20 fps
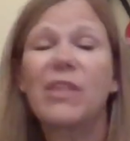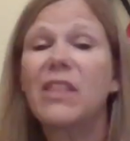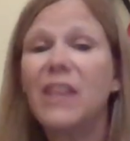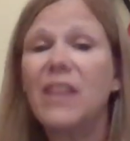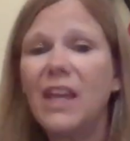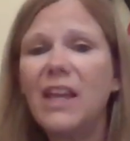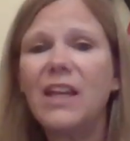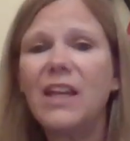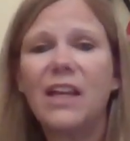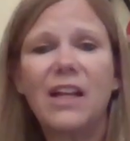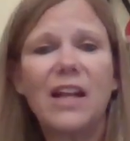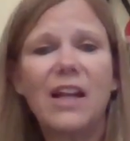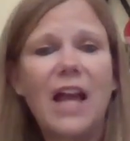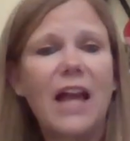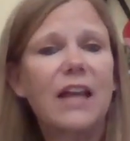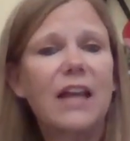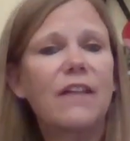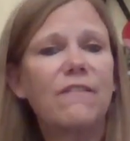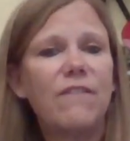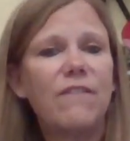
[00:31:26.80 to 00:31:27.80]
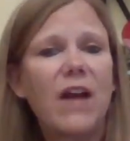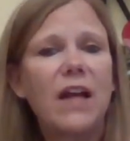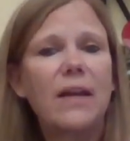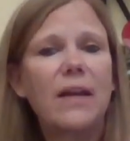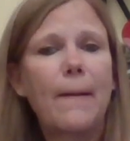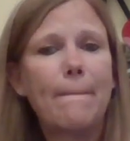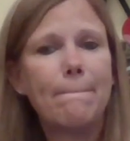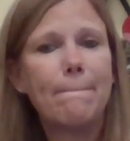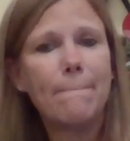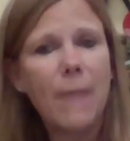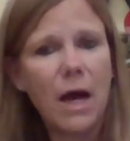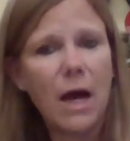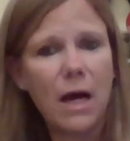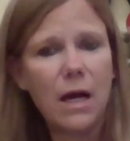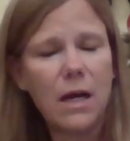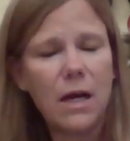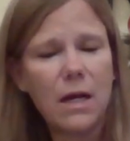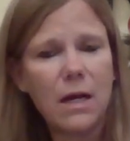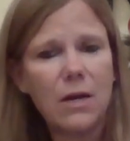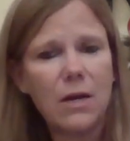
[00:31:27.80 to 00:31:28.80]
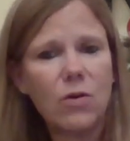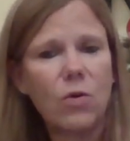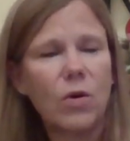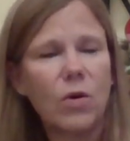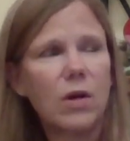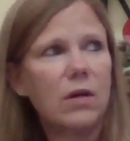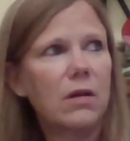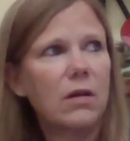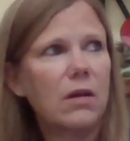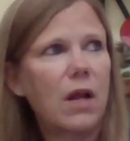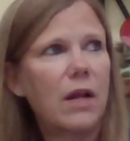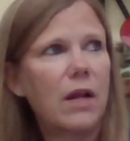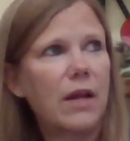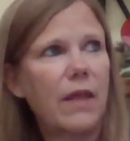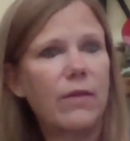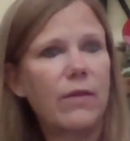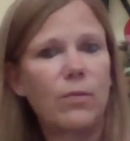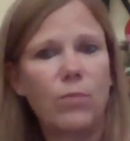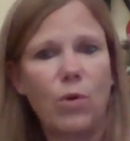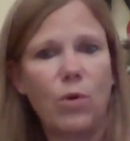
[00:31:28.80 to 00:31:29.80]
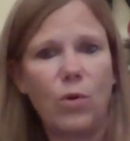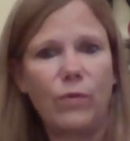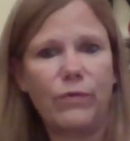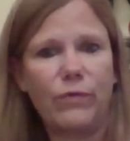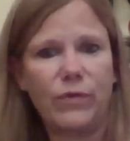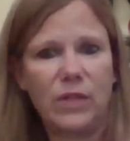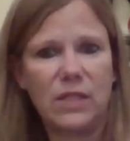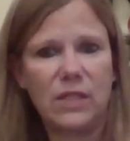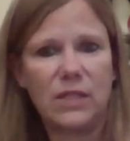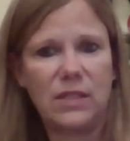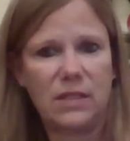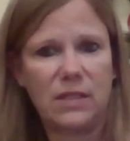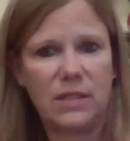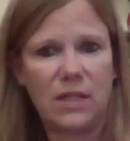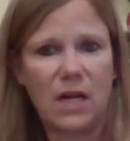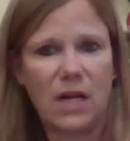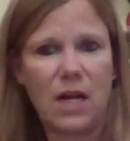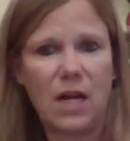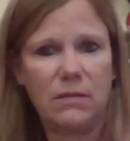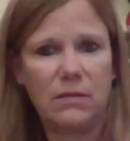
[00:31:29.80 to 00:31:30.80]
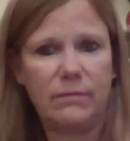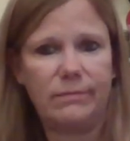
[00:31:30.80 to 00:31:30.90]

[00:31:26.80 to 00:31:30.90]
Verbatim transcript: thinking I could find a mug or another bowl for this to sit on.